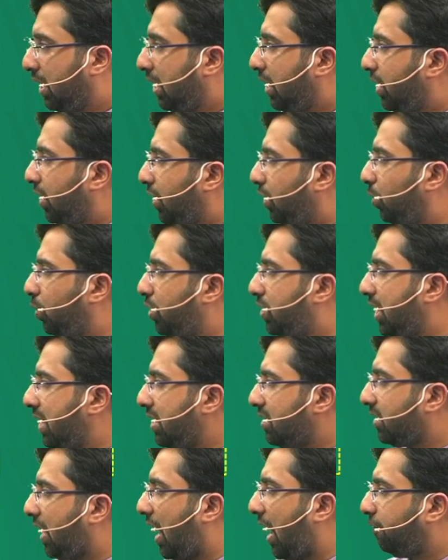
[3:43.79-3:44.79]
You just
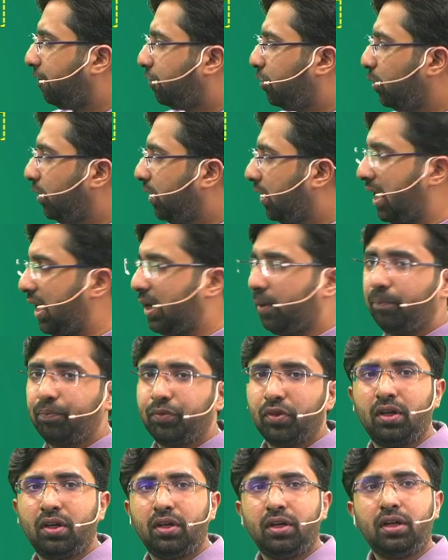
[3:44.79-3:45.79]
have to click
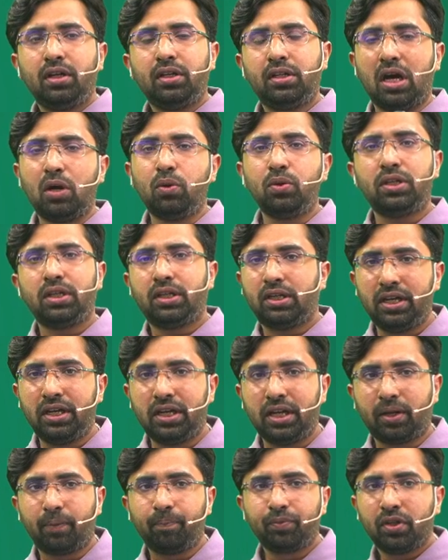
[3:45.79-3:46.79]
Doubt Clinic.
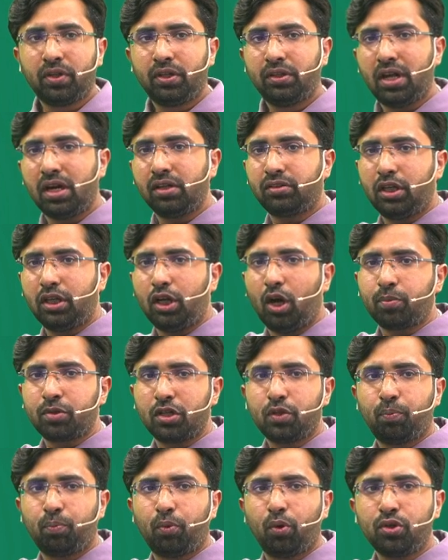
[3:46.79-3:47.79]
There are three options:
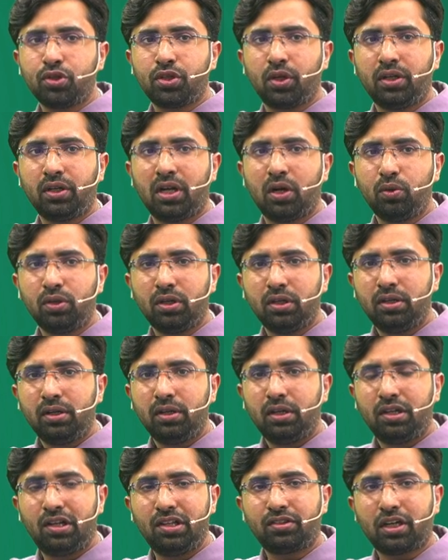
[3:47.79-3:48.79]
post your doubt,
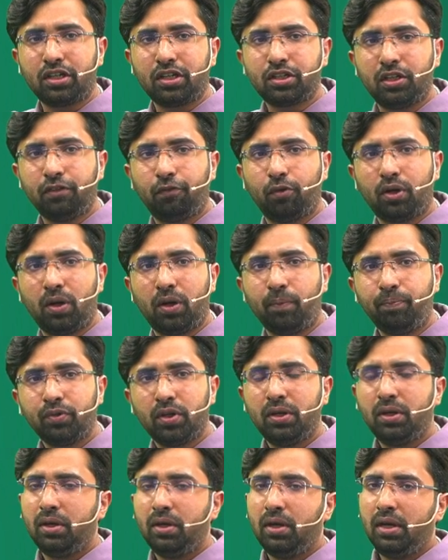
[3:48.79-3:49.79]
discussion forum,
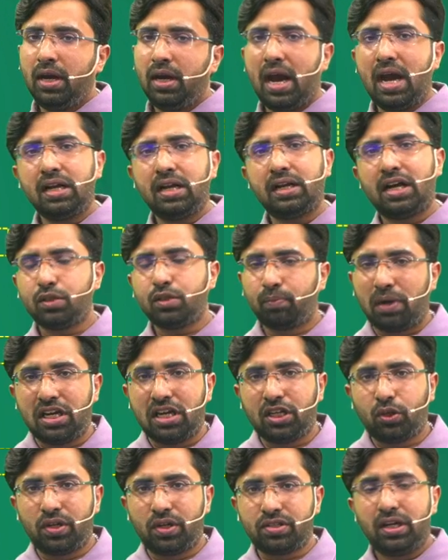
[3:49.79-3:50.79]
and guys, my
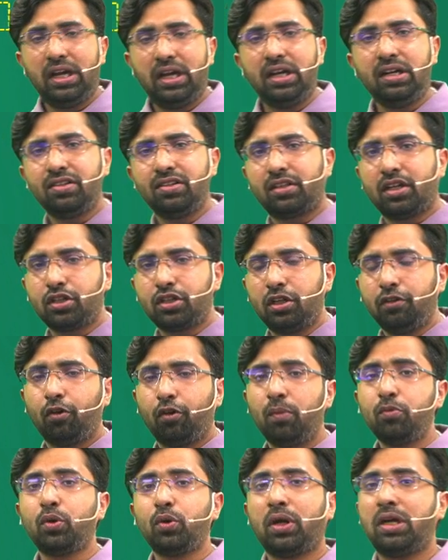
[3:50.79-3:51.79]
queries. In discussion forum, you
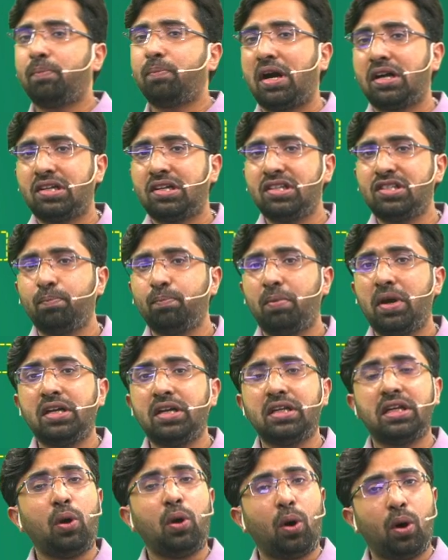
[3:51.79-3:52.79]
can participate in
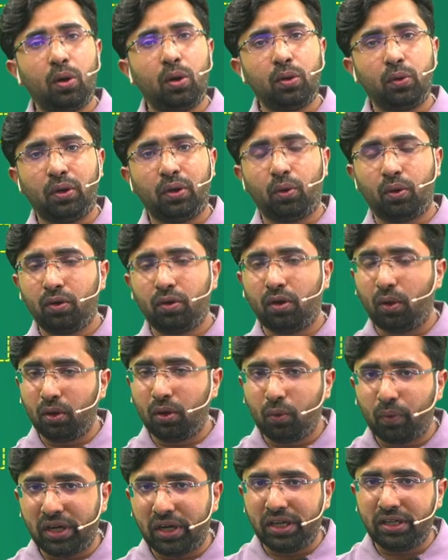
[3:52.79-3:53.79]
all over
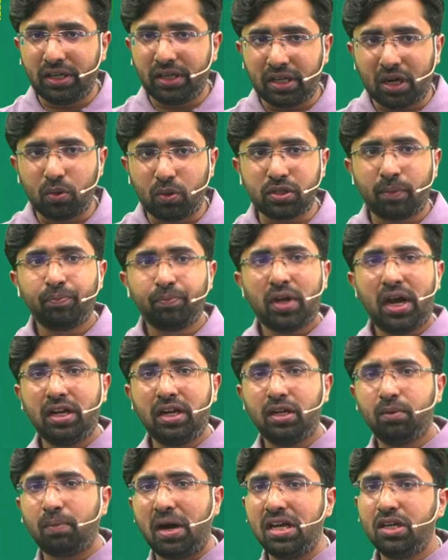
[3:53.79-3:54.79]
India doubts, and in
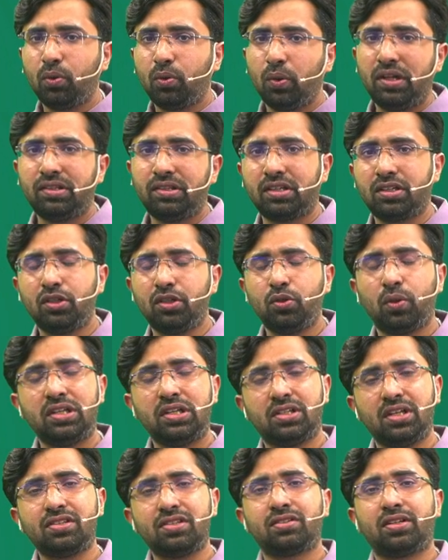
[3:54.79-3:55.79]
my query section, you can just
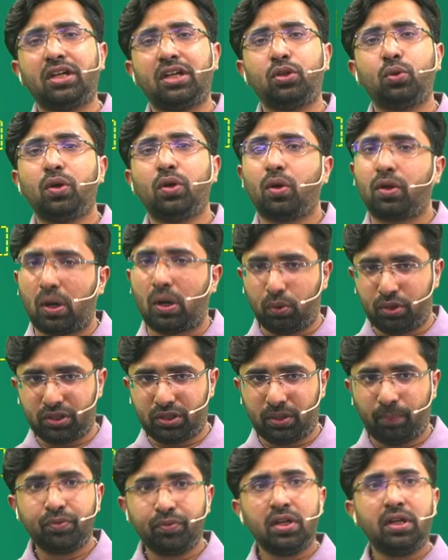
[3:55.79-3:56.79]
stick to your doubts.
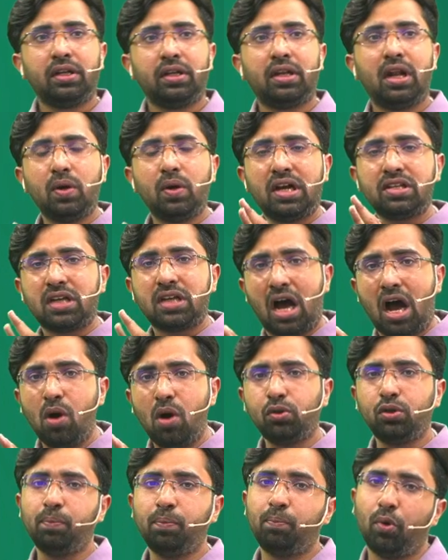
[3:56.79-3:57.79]
Now, guys, how to
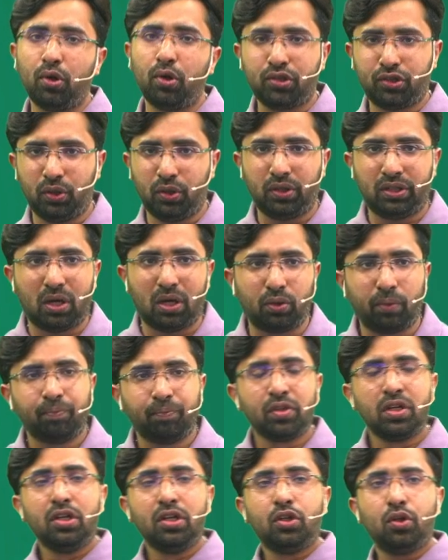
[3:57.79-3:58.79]
post your doubt?
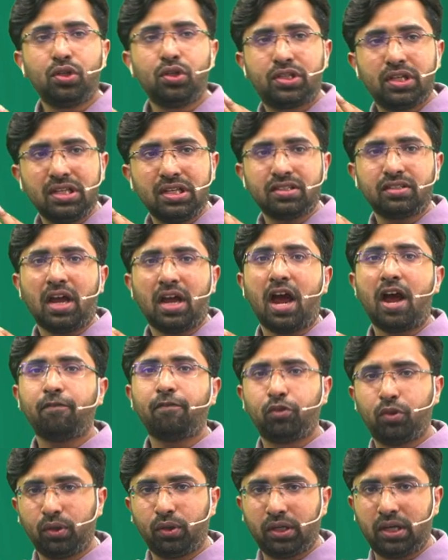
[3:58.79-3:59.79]
You just have to
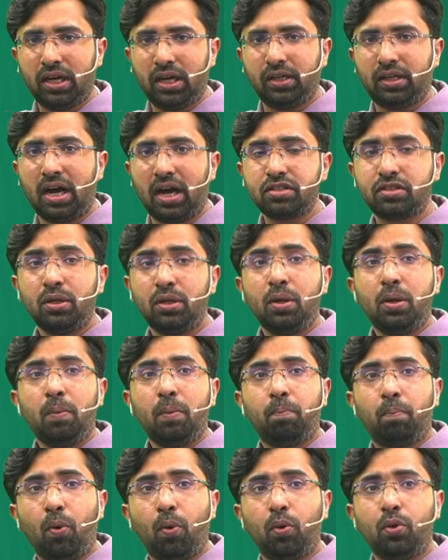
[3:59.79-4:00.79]
click, guys,
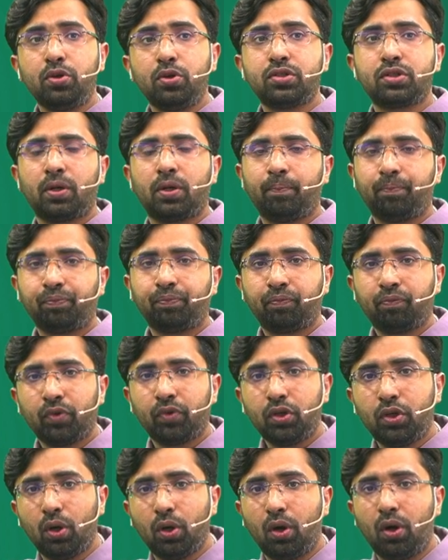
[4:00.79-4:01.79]
post
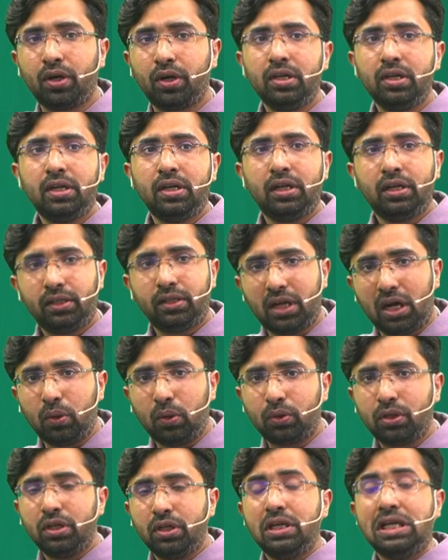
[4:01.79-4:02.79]
your doubt.
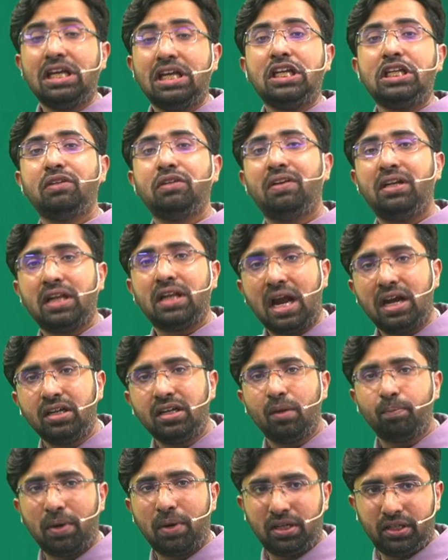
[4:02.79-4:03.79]
You will land up
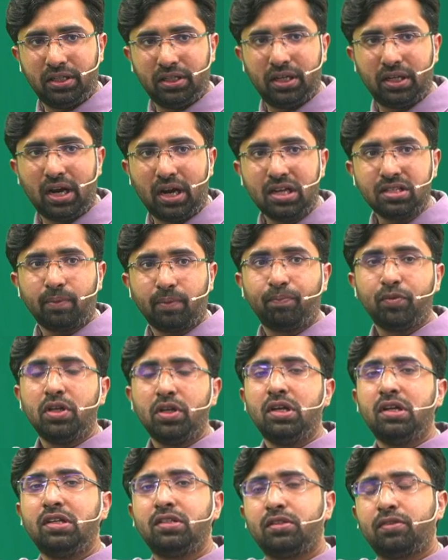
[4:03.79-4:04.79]
at here, guys.
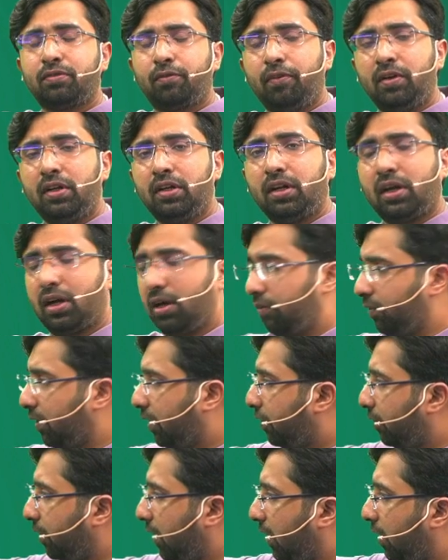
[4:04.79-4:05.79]

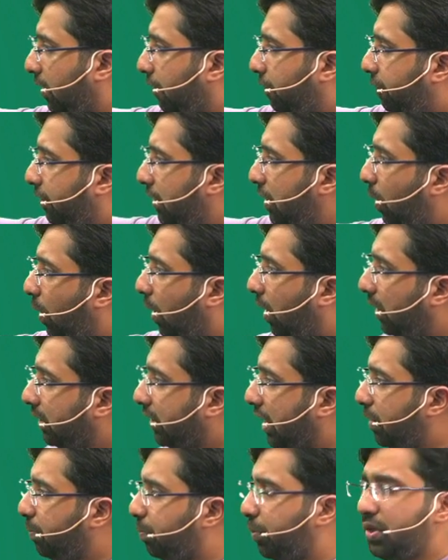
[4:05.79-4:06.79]
Fill all the
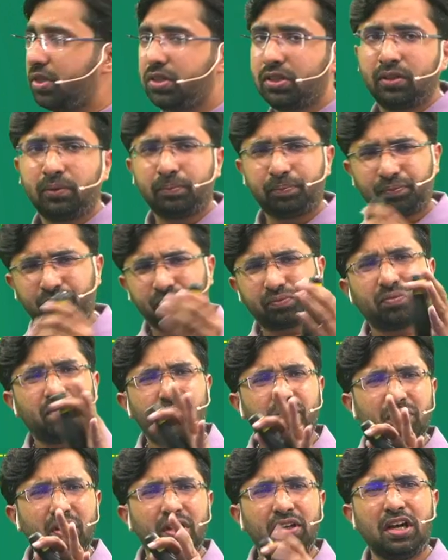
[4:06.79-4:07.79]
inputs,
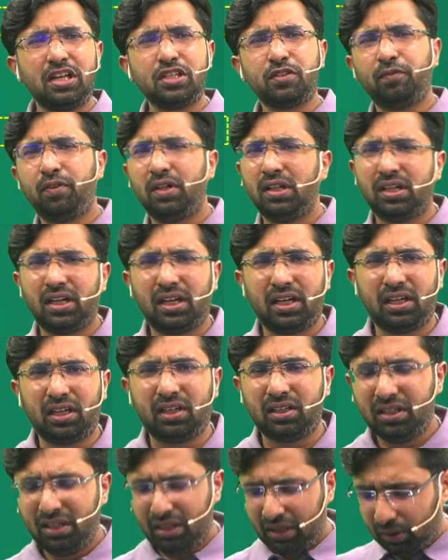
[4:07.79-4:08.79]
guys. Fill the
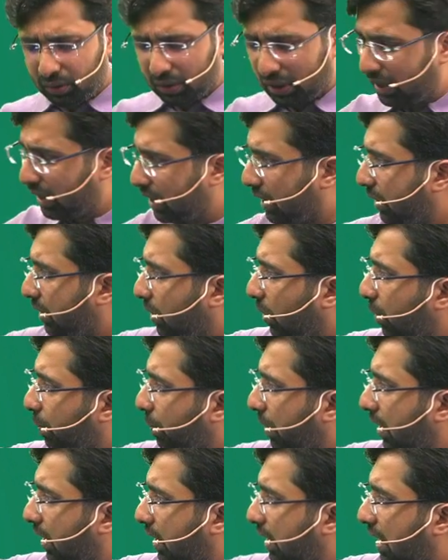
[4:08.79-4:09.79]

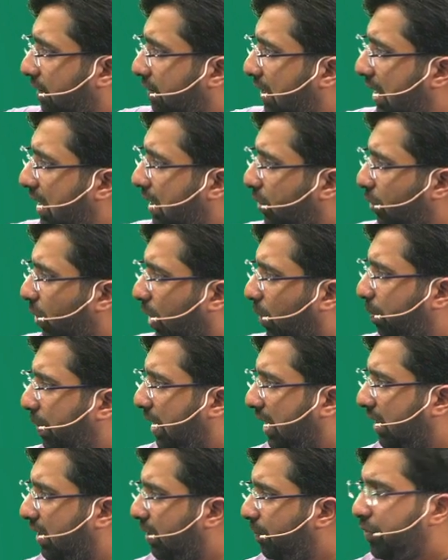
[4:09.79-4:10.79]
level, topic,
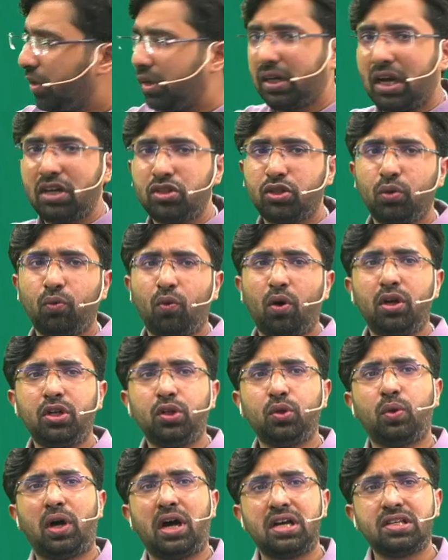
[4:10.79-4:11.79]
guys. You want to
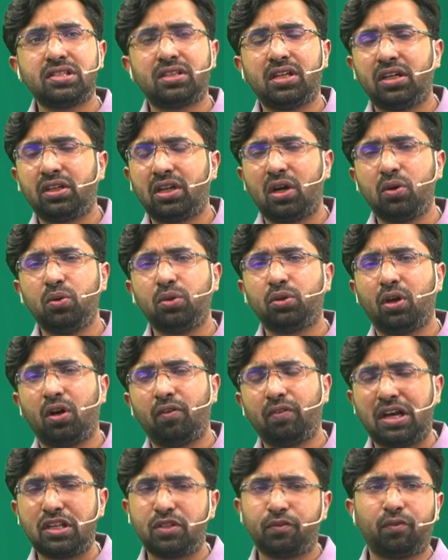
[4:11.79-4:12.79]
ask the doubt of, guys,
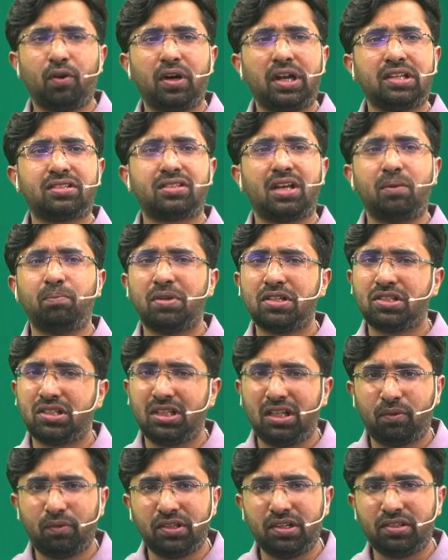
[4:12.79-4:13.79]
for example,
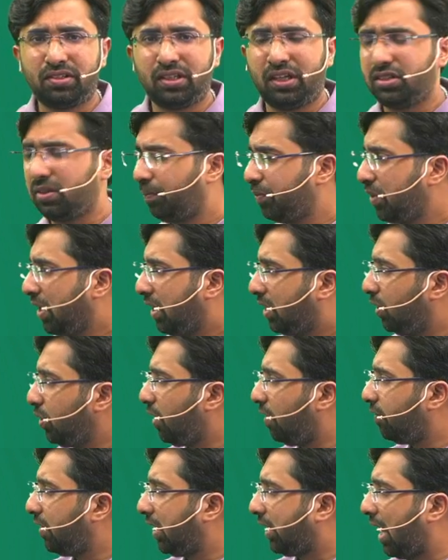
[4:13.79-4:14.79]
sequence series. Now you have the
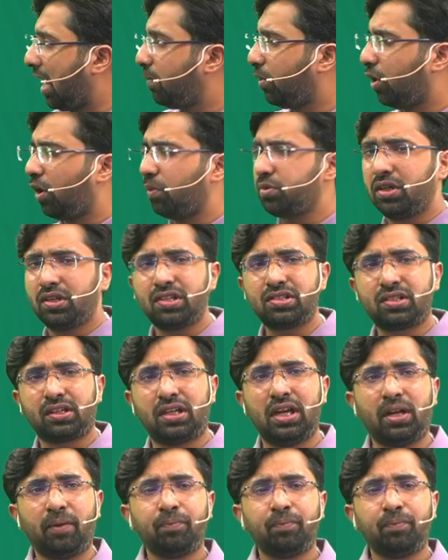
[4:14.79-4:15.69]
camera option, just click.